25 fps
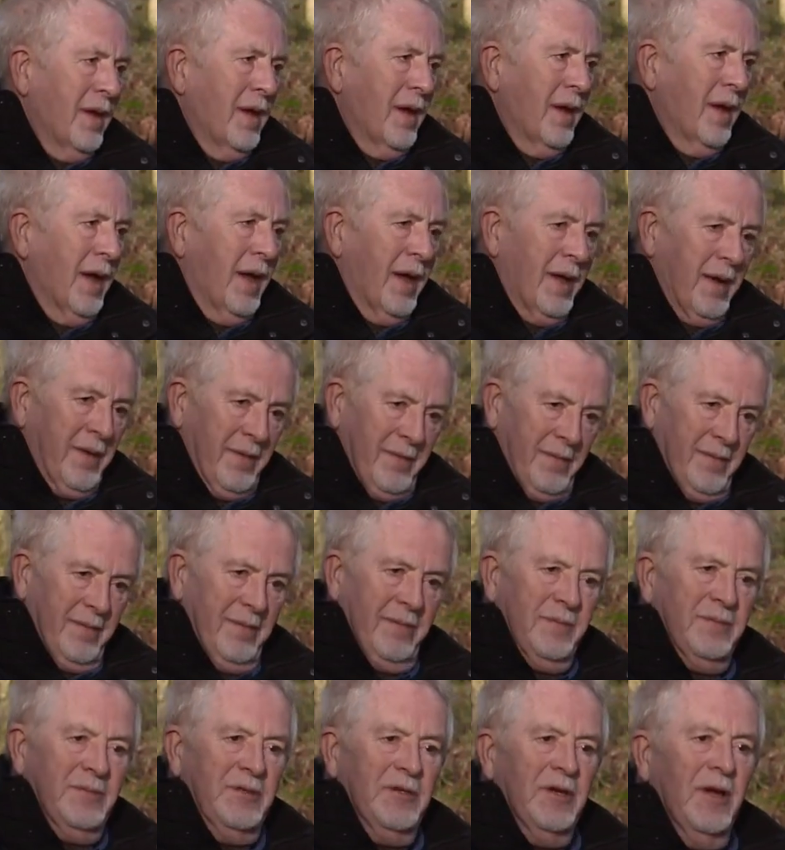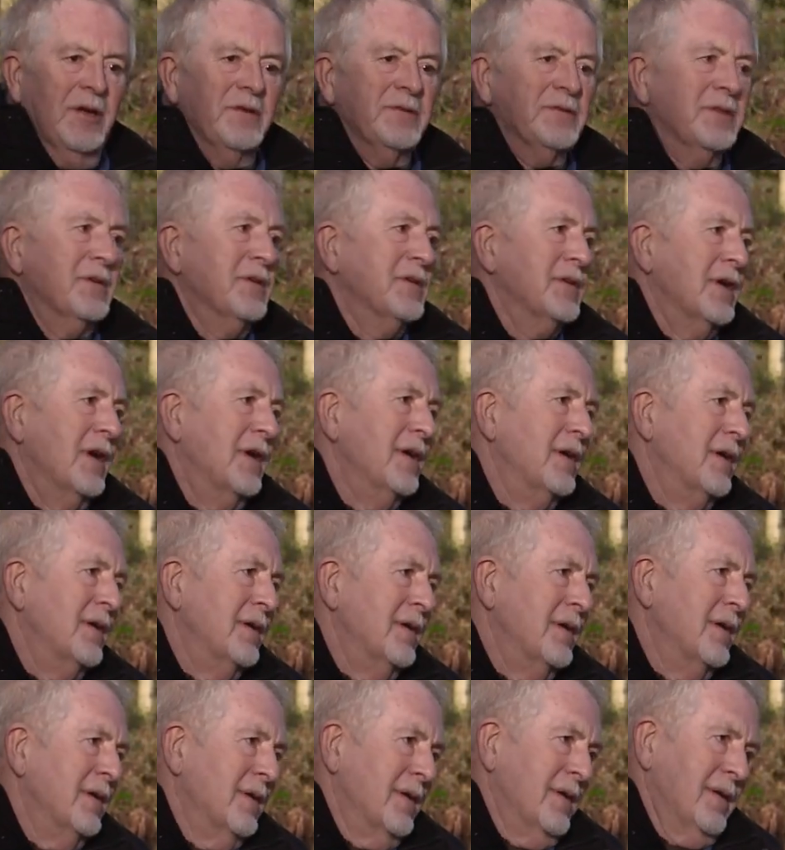And chances
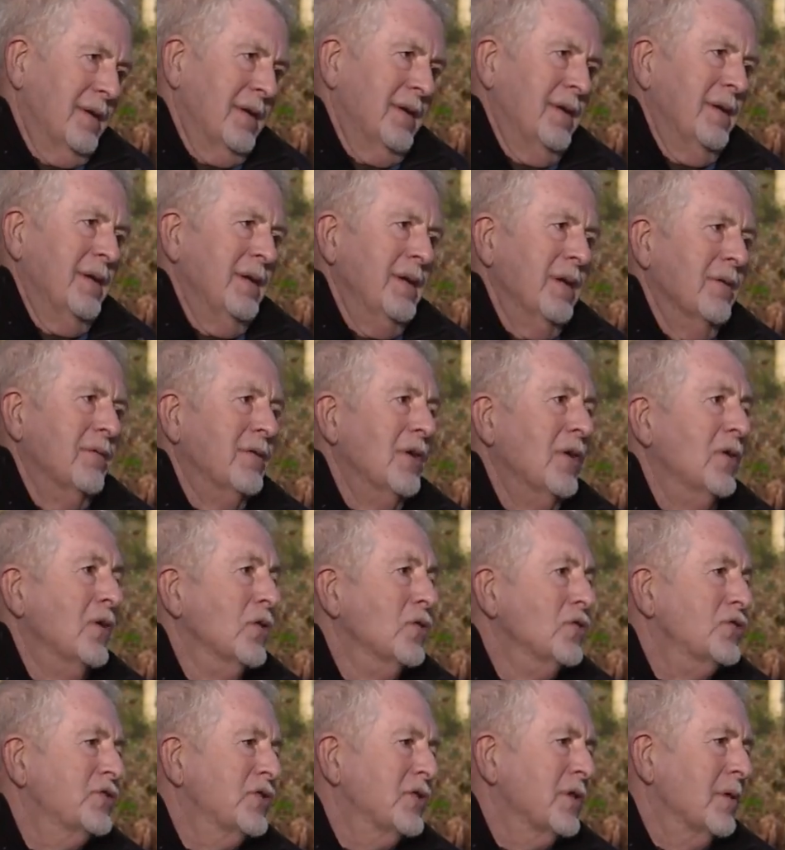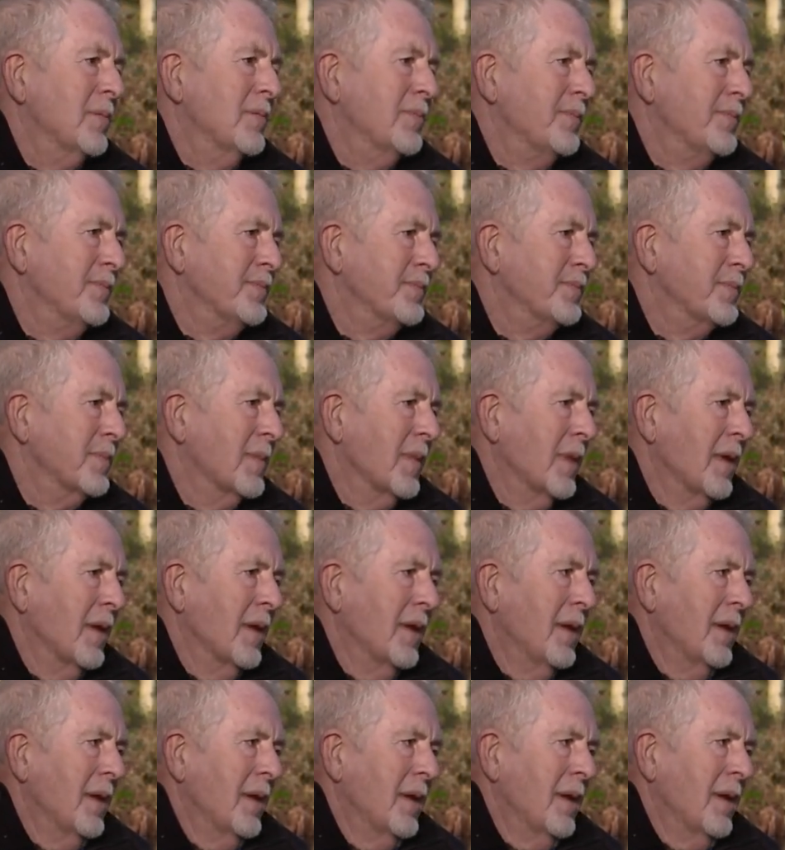are you would have lost them.
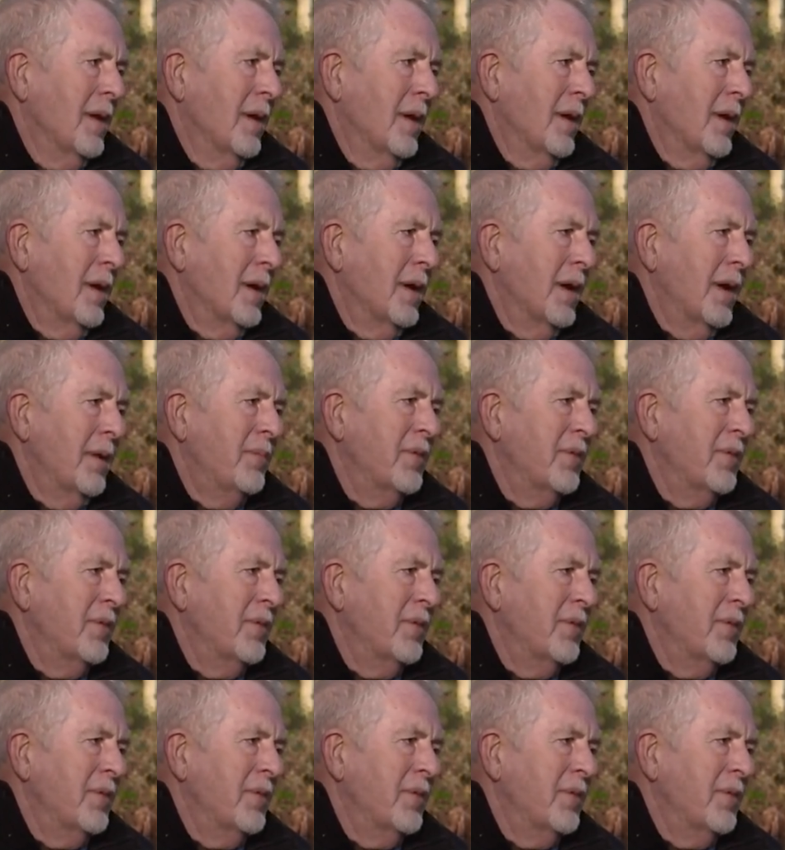And I